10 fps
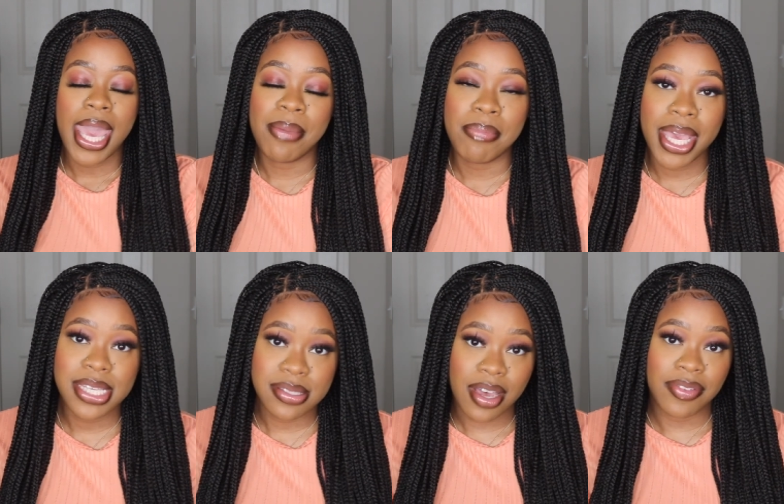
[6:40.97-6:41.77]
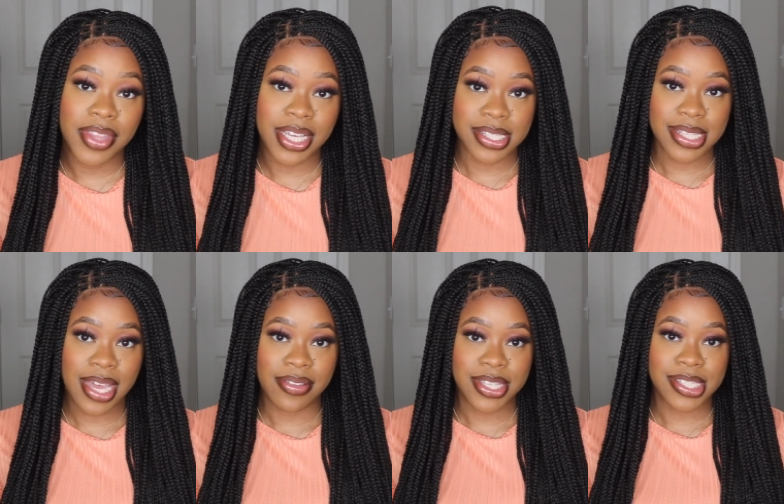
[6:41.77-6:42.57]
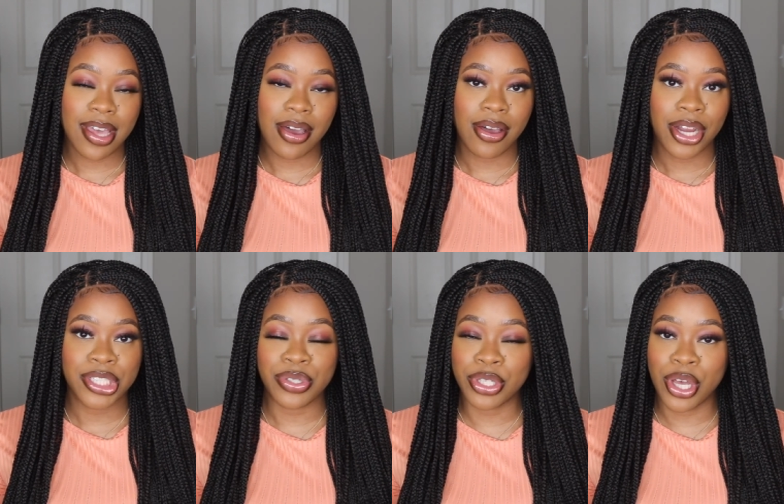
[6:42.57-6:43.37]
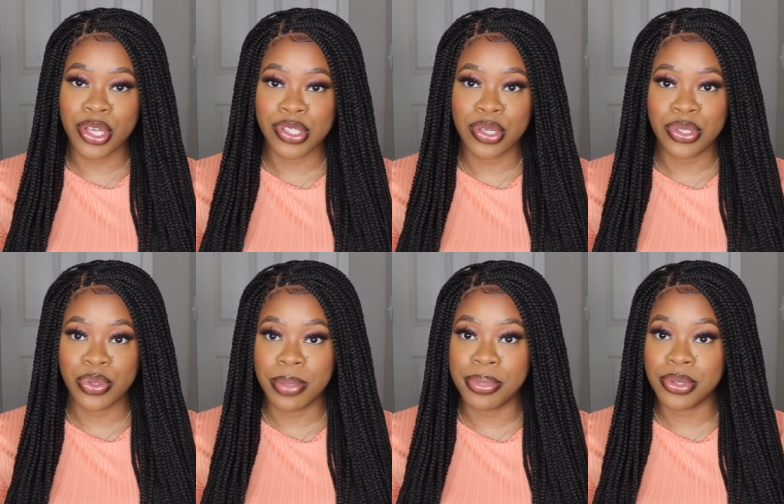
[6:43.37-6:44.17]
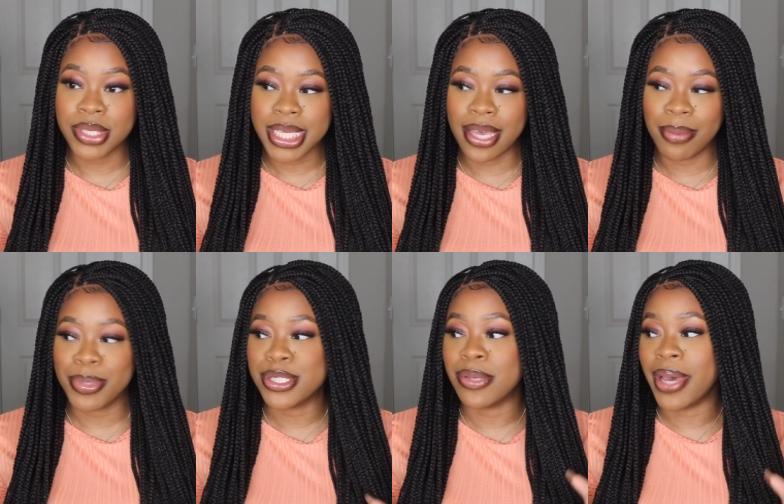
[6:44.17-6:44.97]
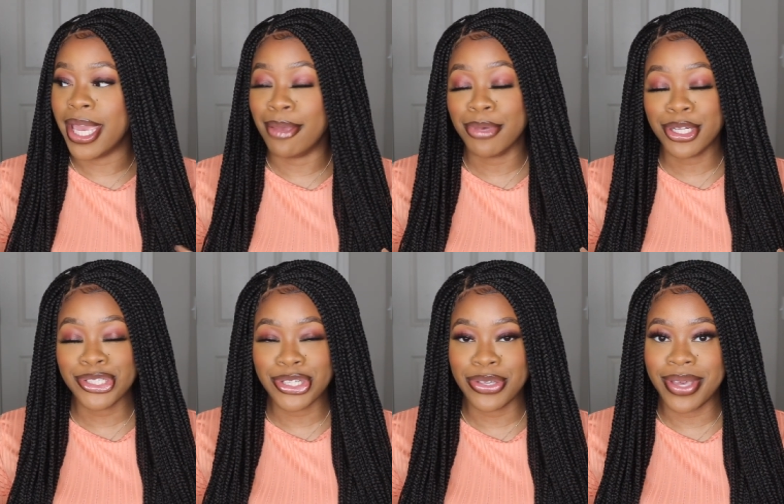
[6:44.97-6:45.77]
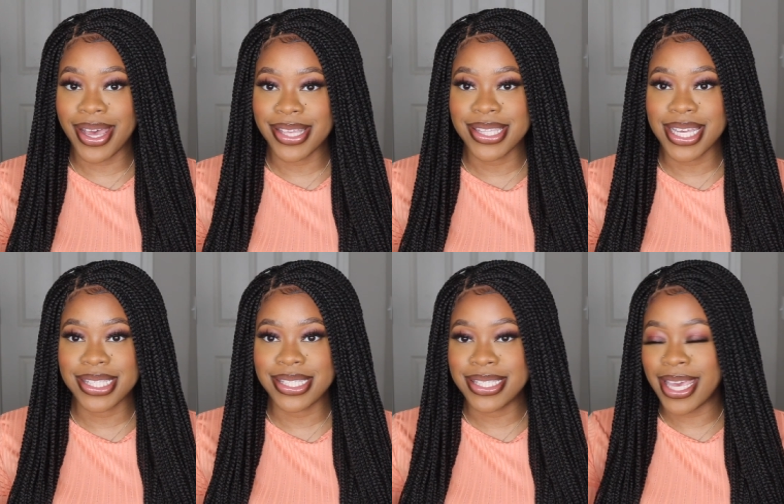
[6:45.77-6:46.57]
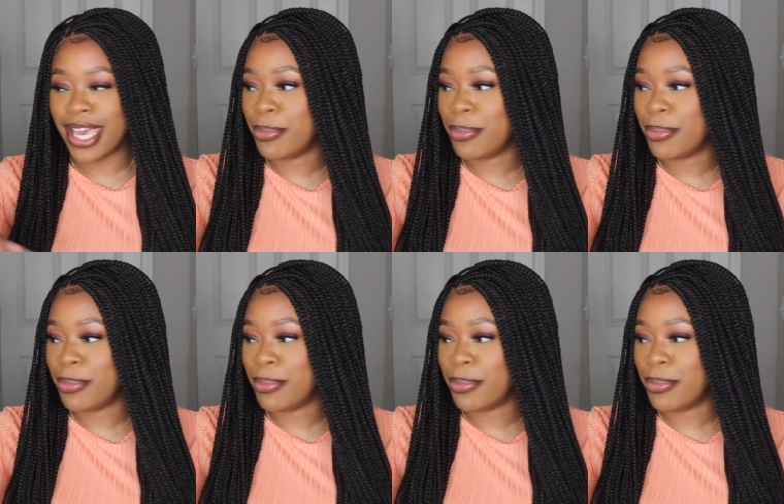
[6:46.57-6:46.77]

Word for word: and based off the inside of the stock card you can also do it pulled up. So I am going to show you guys that today.